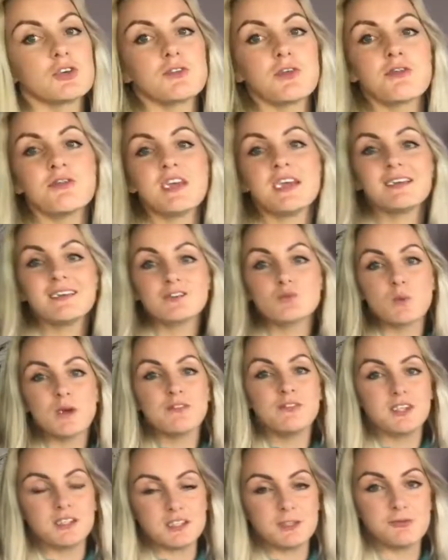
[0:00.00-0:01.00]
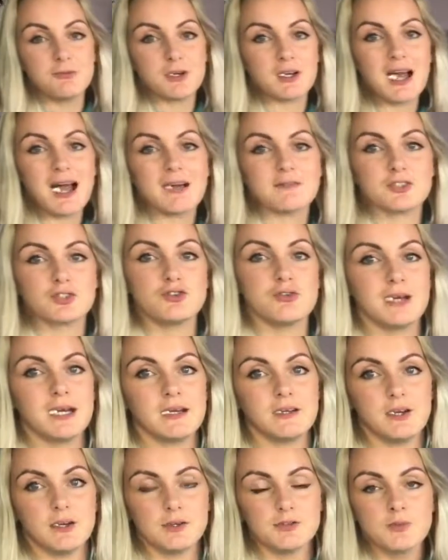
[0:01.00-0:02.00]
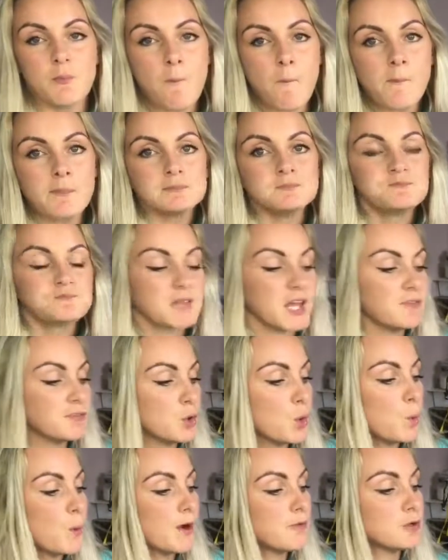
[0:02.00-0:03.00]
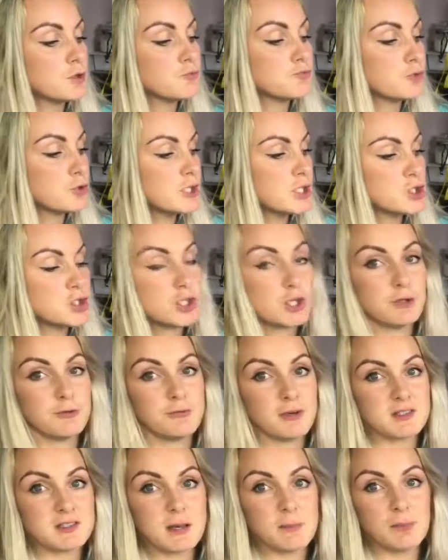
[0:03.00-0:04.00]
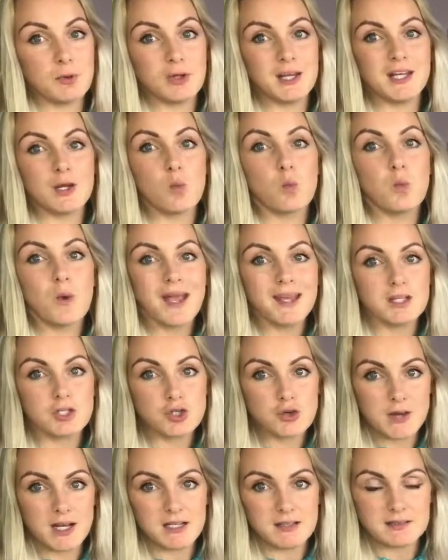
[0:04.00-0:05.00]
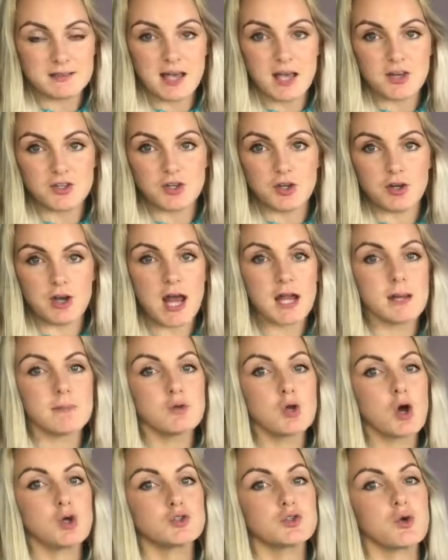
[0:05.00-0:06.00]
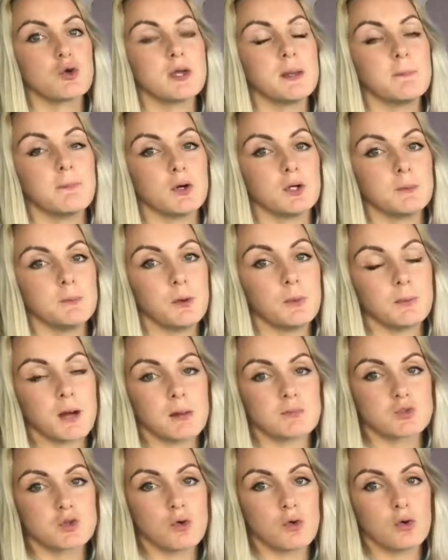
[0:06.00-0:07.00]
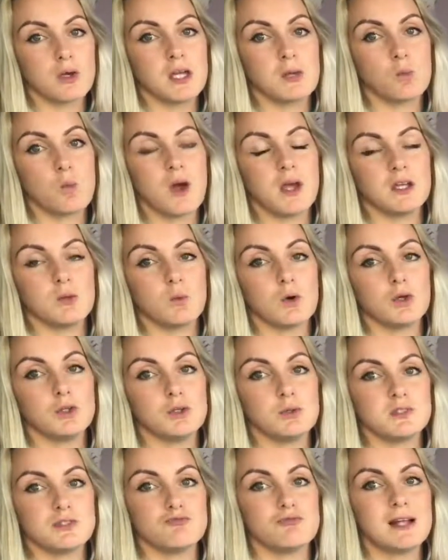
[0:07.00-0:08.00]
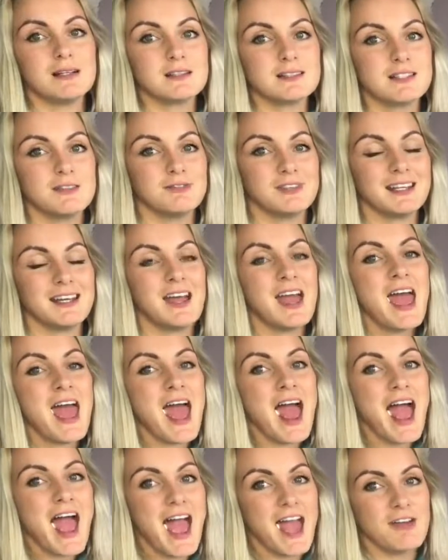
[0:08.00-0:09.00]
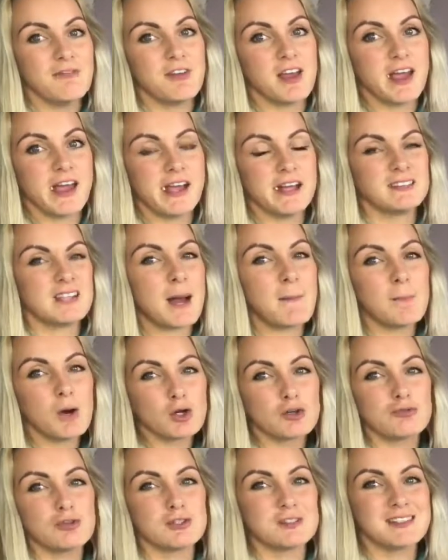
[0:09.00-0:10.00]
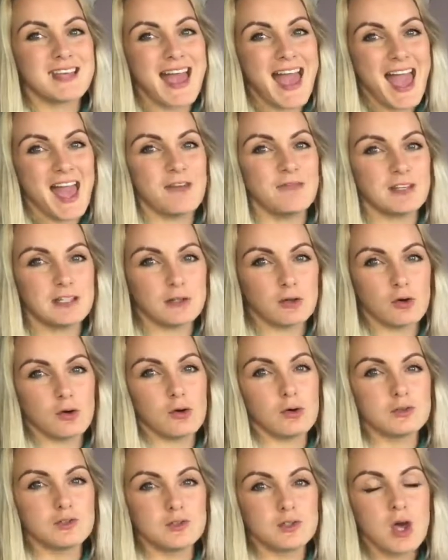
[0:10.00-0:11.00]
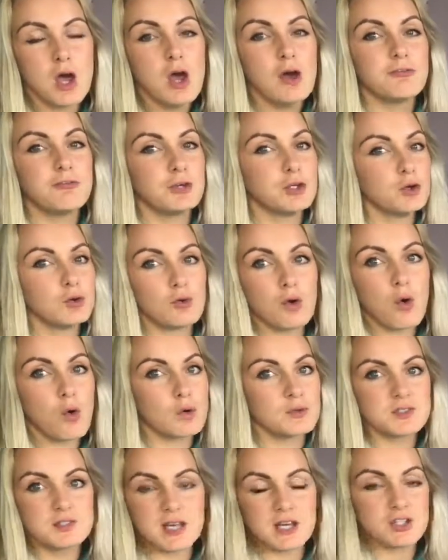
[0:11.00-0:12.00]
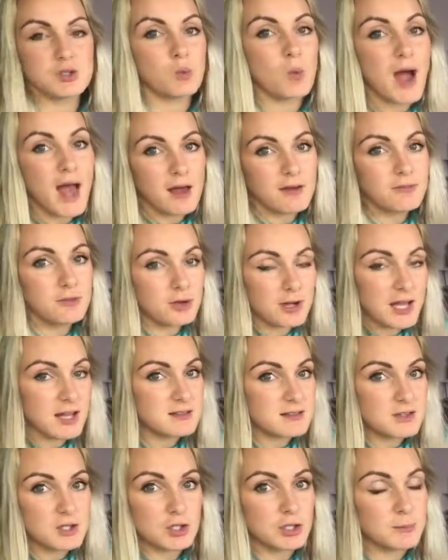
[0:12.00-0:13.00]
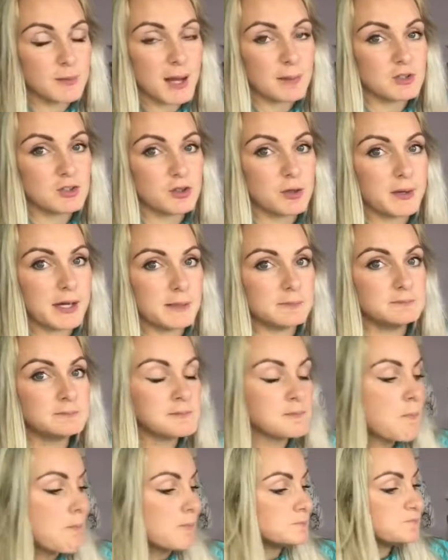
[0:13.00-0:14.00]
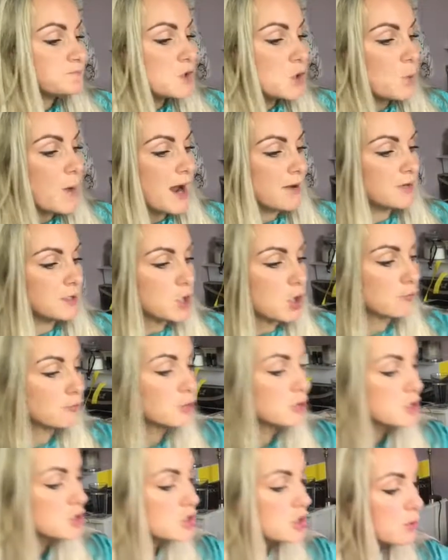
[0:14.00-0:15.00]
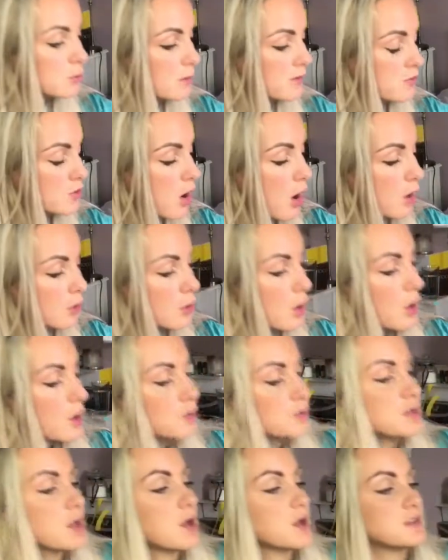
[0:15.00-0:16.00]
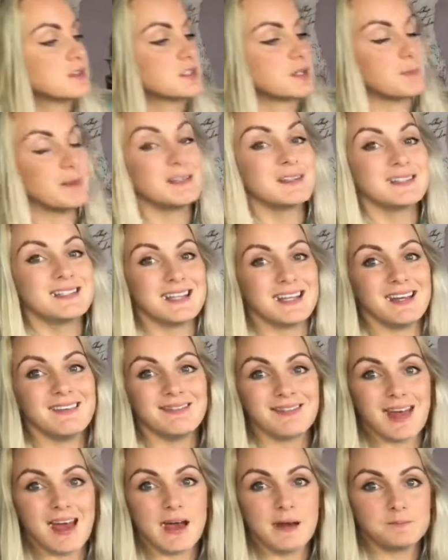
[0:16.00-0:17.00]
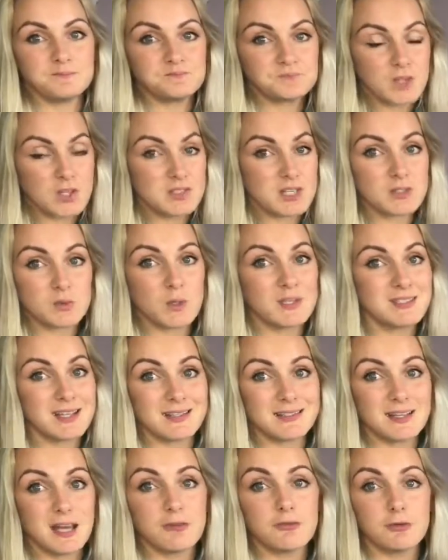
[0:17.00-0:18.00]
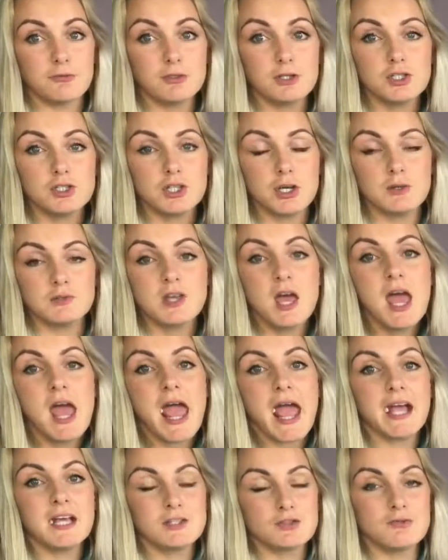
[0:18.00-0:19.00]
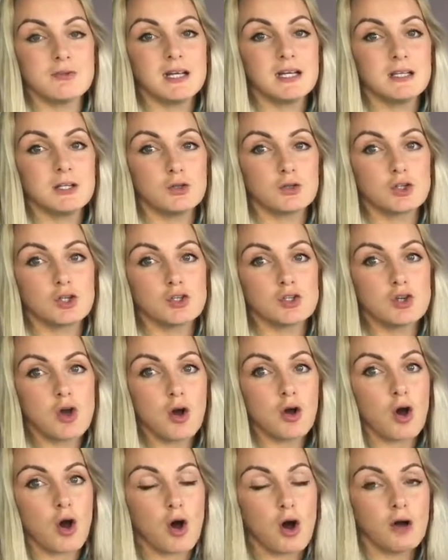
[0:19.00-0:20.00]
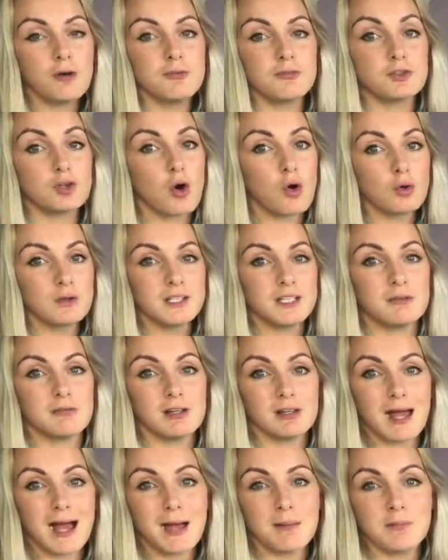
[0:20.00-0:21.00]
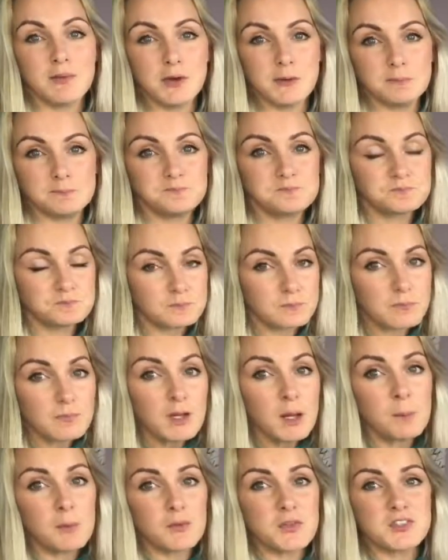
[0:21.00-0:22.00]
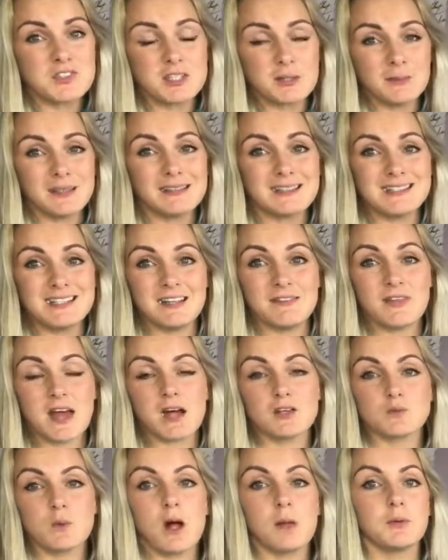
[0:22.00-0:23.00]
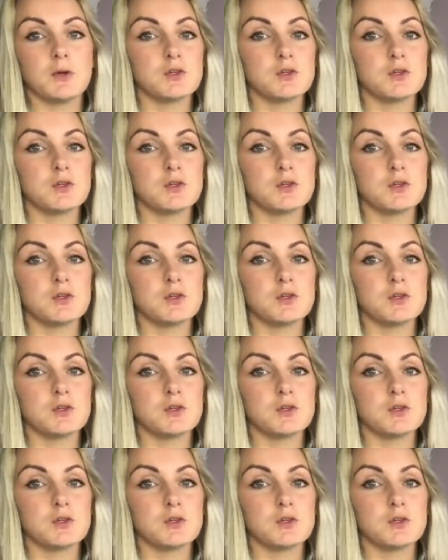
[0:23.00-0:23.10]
So the thing is, with your different kinds of trainers, if you're wearing a running shoe, for example, in a weight training session, and I'm not talking body pump, I'm talking where you are using relatively heavy, like moderate to heavy loads for your own session, whatever it is that you might be doing, you're wearing a running shoe with not a lot of stability in that, because that's what you tend to get from running shoes, it's really going to knock off not only your alignment, but the stability in that as well.